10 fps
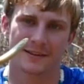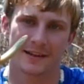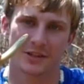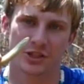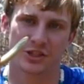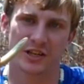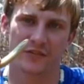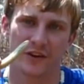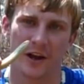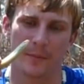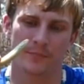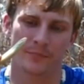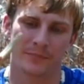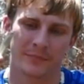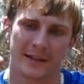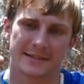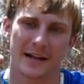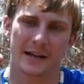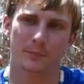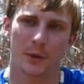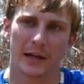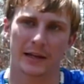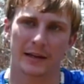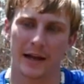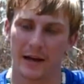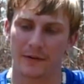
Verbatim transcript: They just stiffen up. That's not him playing dead.